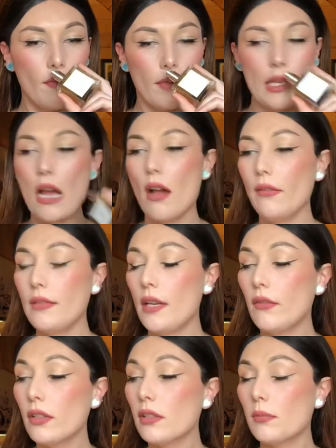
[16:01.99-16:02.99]
Now, I've
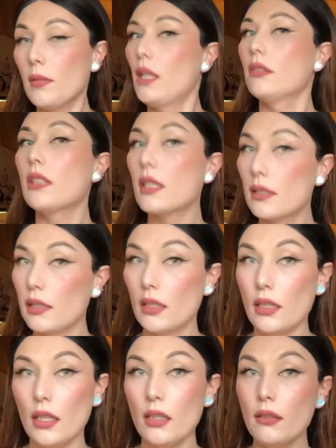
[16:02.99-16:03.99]
never smelt
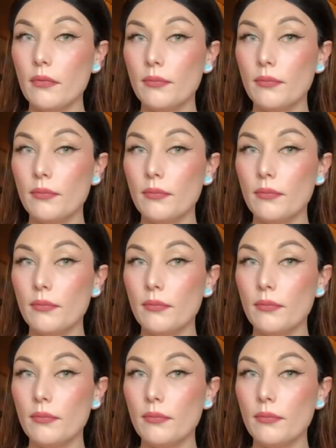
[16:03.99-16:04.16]
Cassili,